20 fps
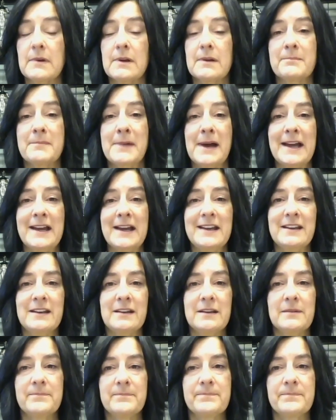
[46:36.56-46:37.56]

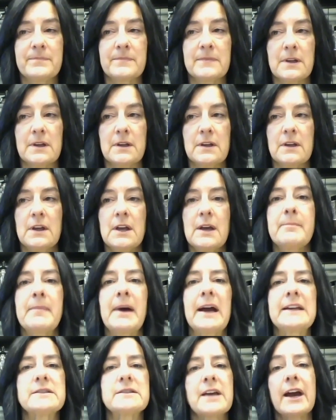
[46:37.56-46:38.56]
my
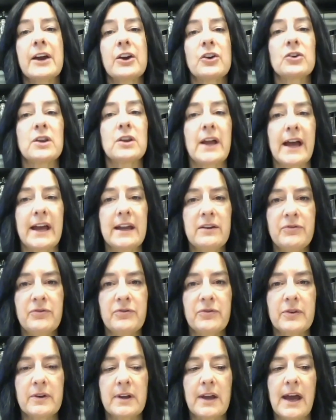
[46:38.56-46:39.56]
entire life